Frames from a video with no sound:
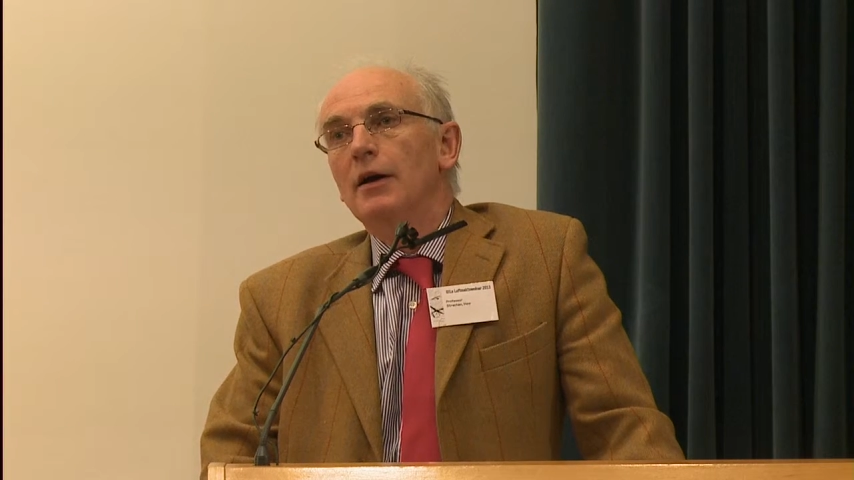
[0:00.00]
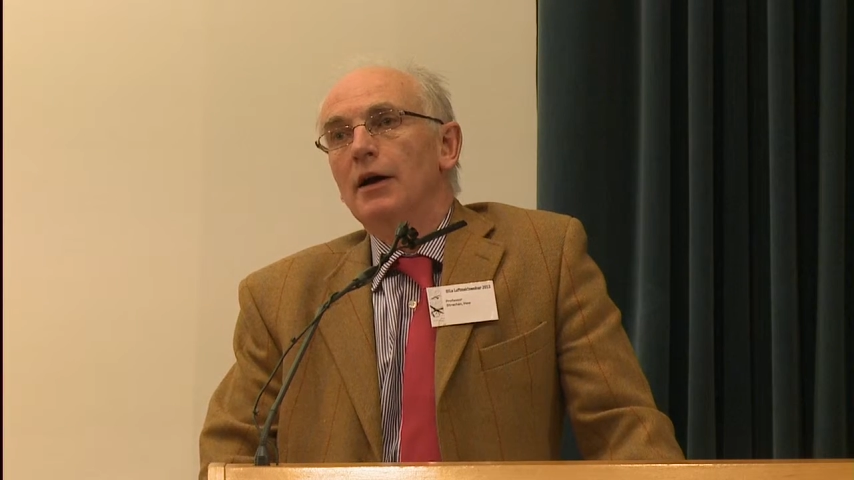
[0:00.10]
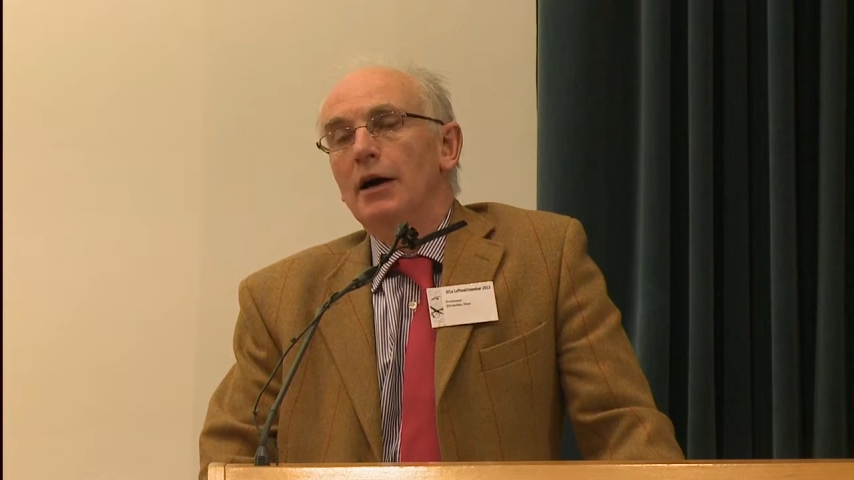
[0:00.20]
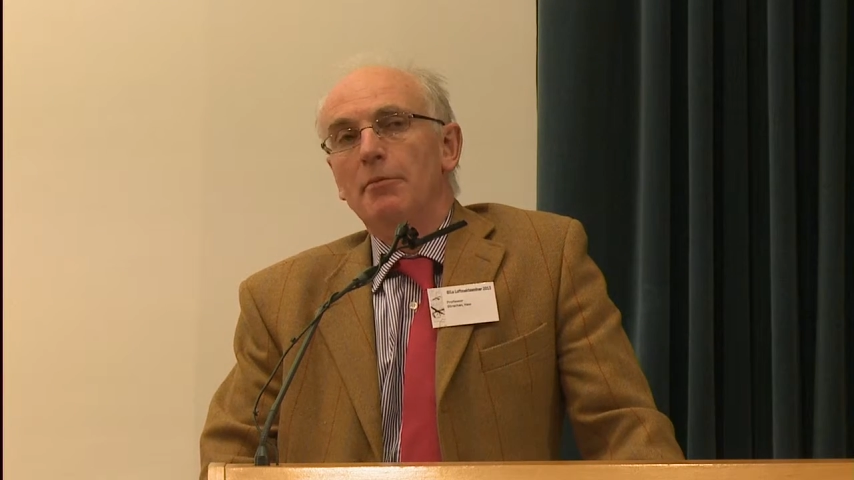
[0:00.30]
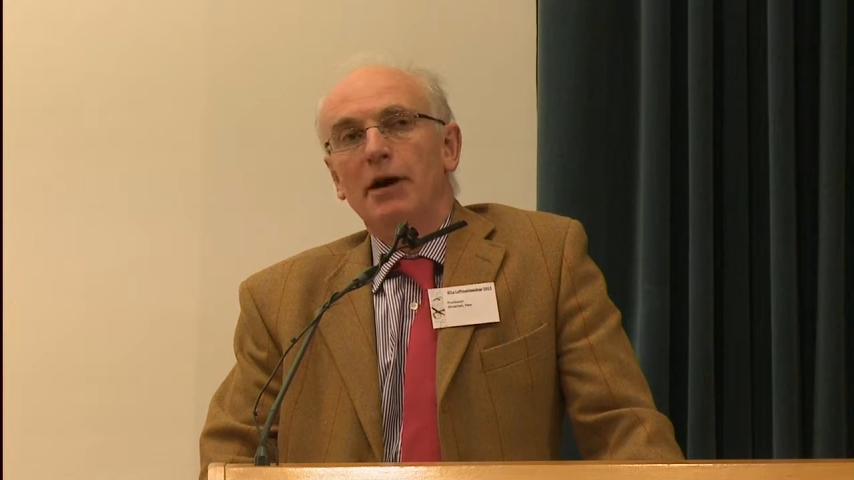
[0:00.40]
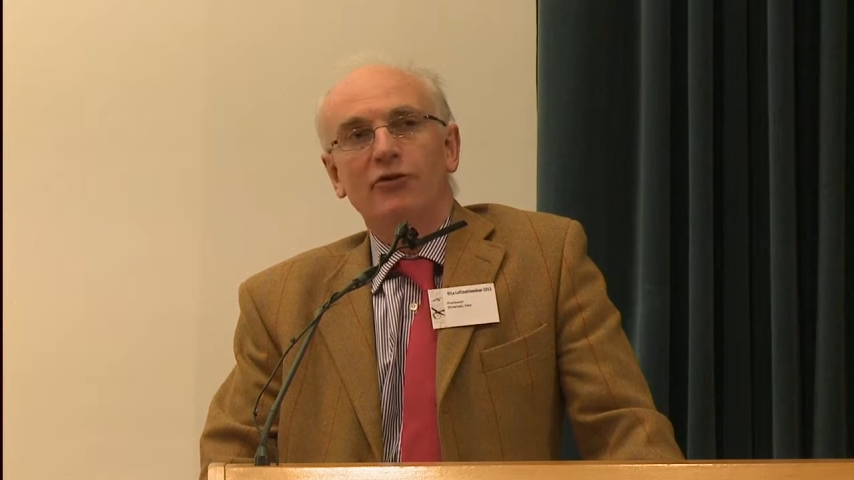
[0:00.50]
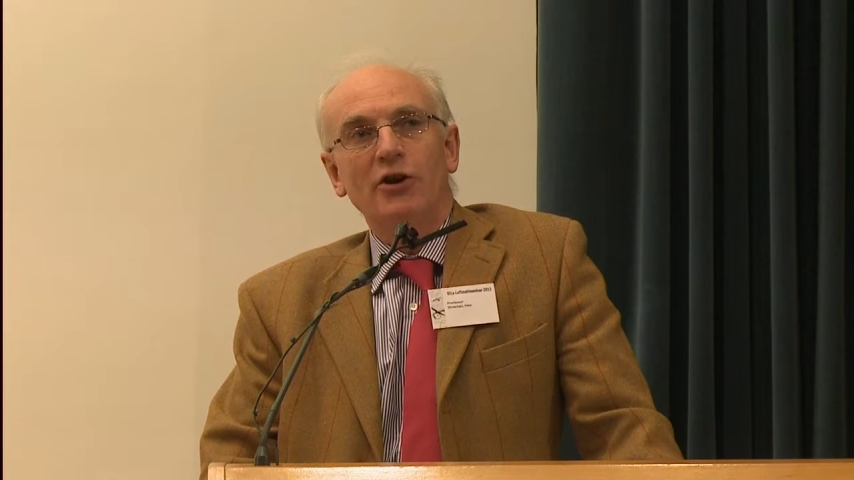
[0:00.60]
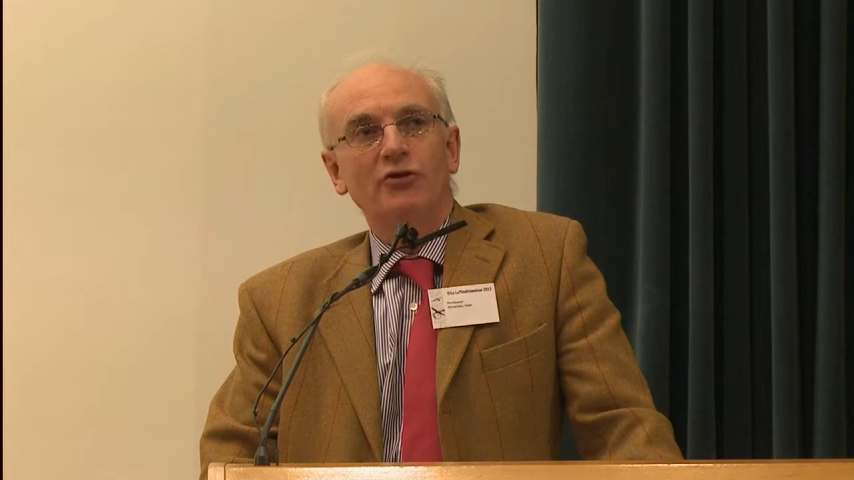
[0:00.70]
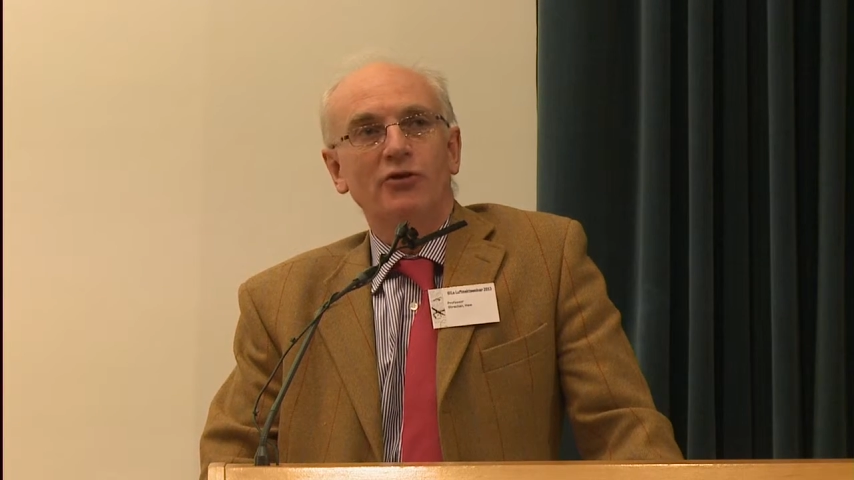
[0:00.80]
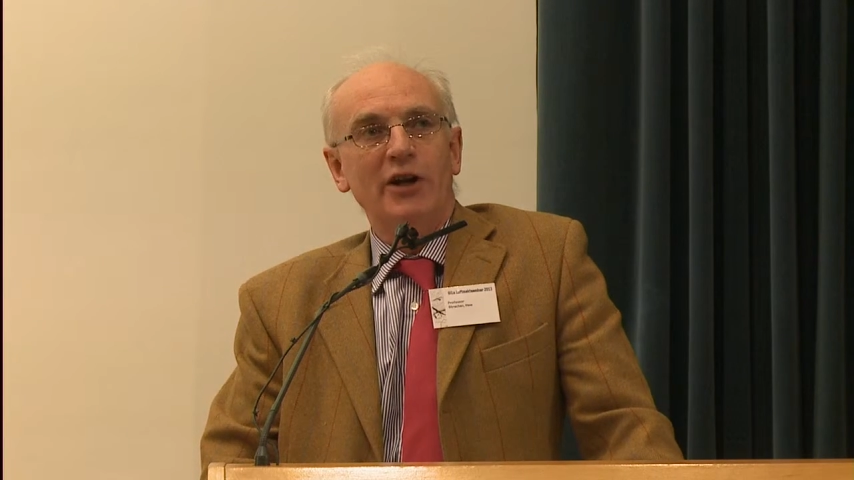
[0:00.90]
I
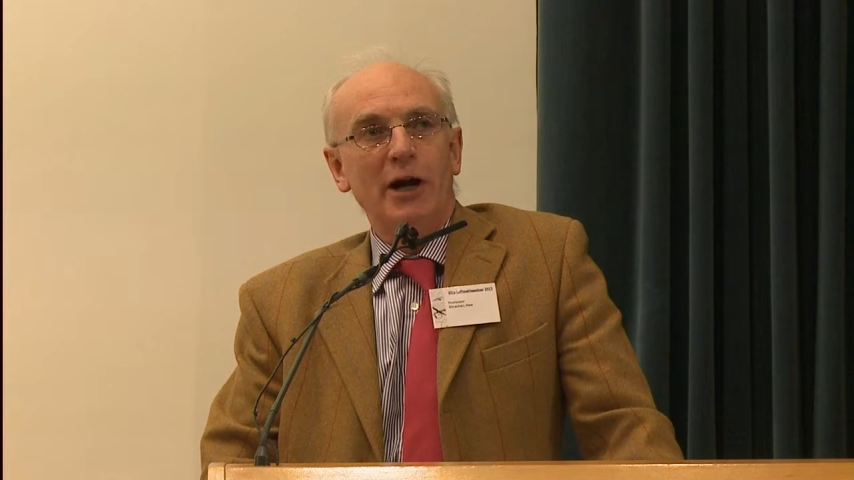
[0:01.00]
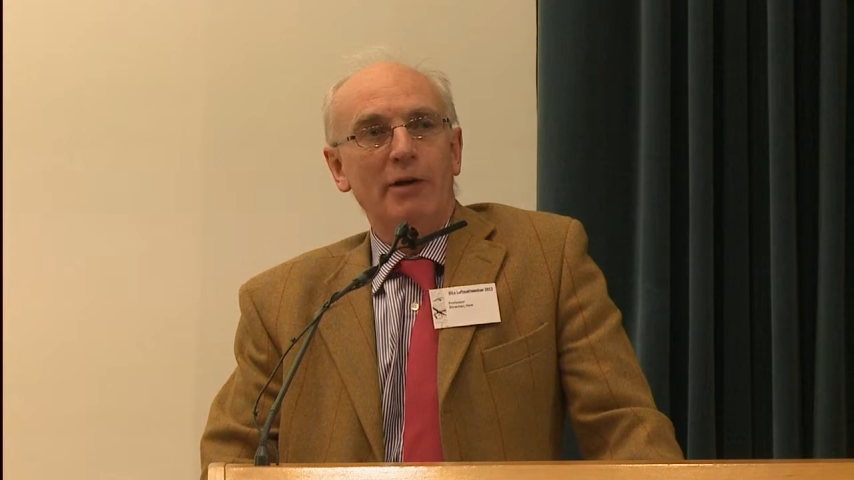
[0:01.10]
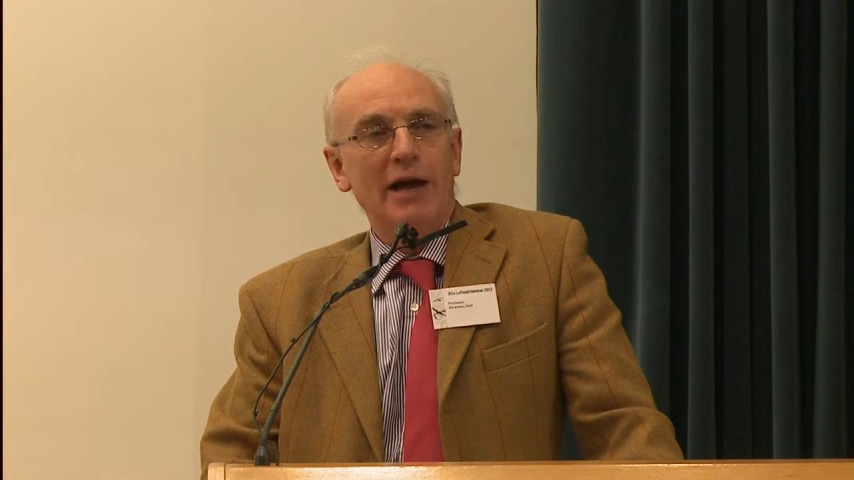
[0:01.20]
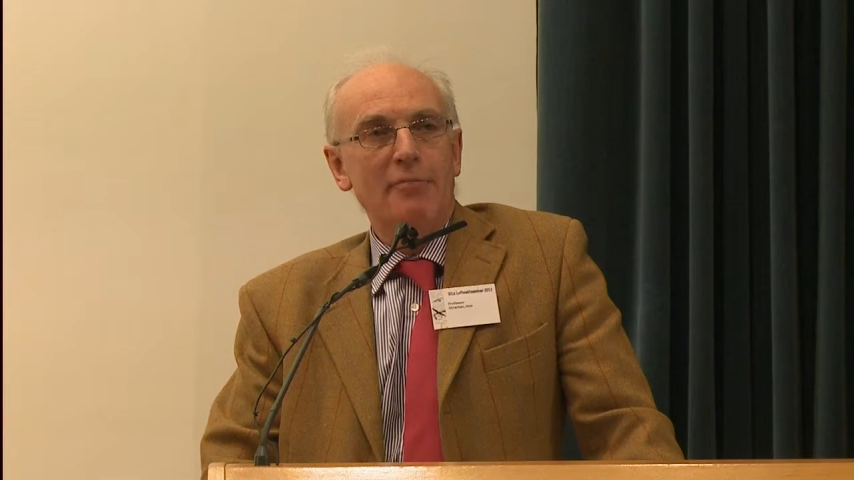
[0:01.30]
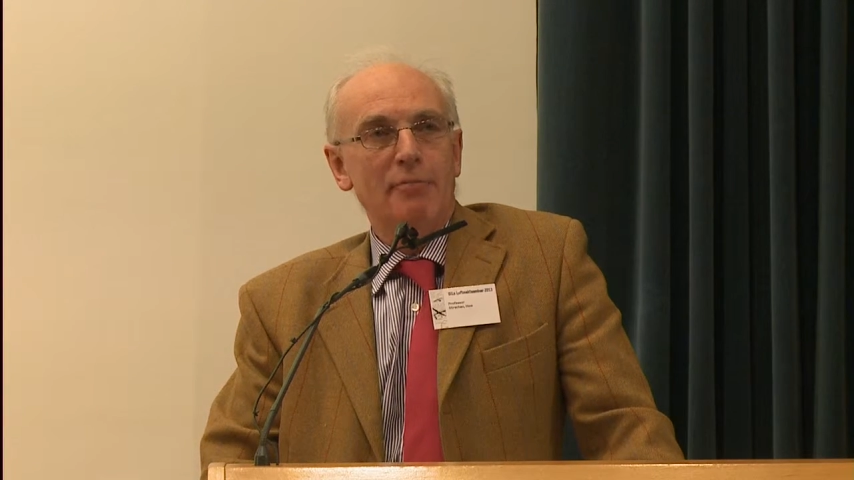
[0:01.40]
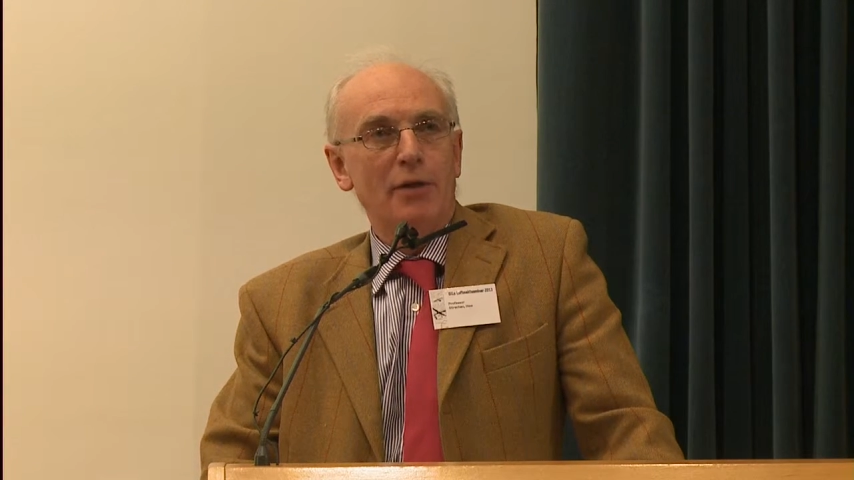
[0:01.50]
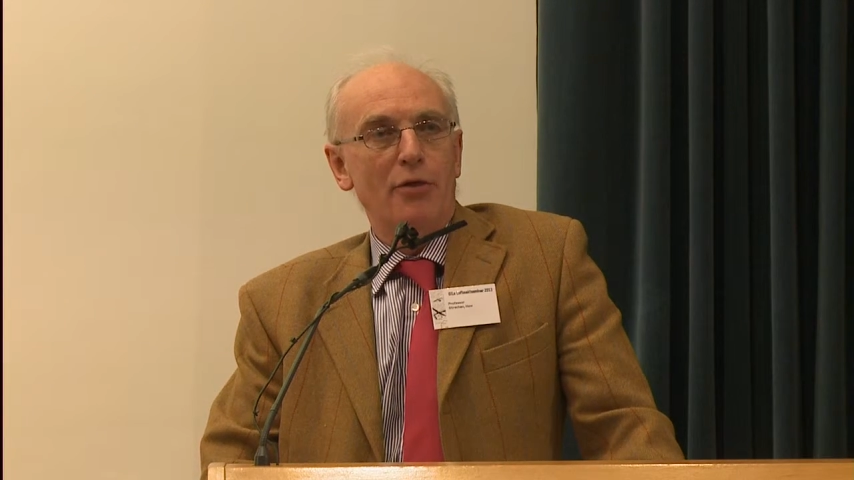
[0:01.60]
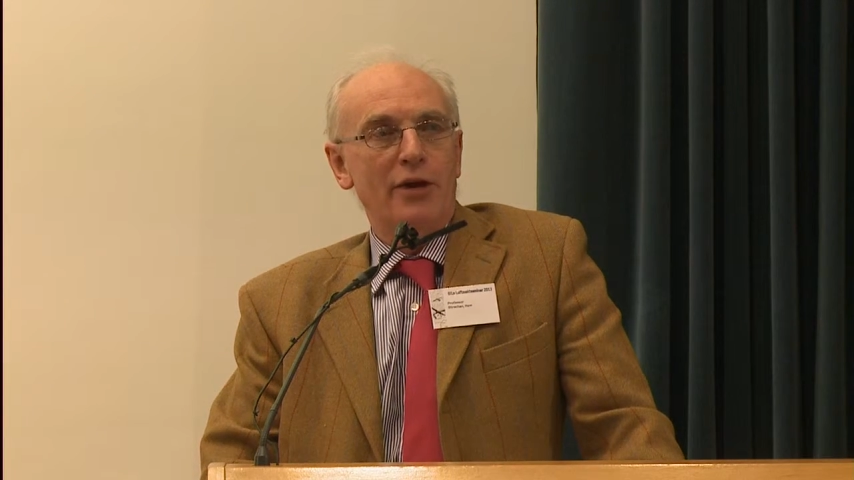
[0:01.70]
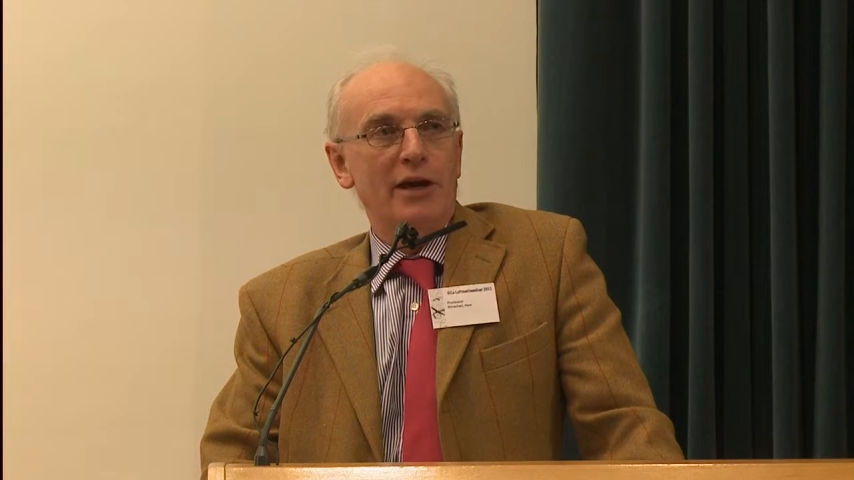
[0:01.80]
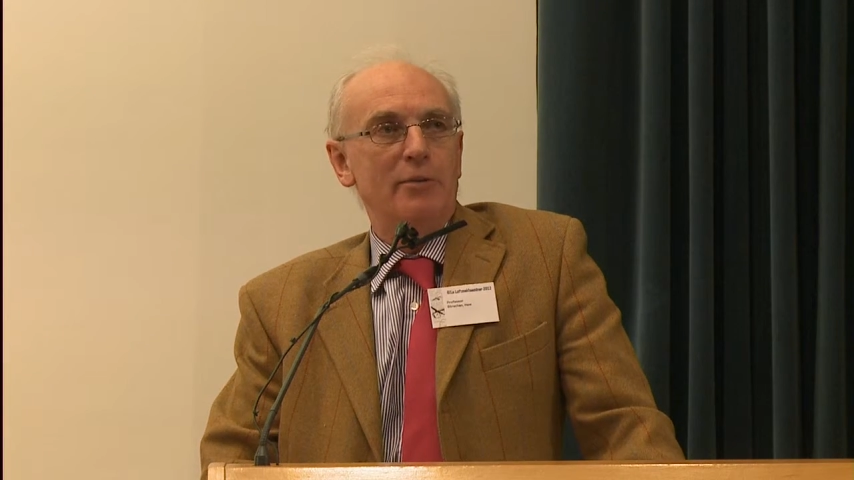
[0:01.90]
said just now I hadn't been thinking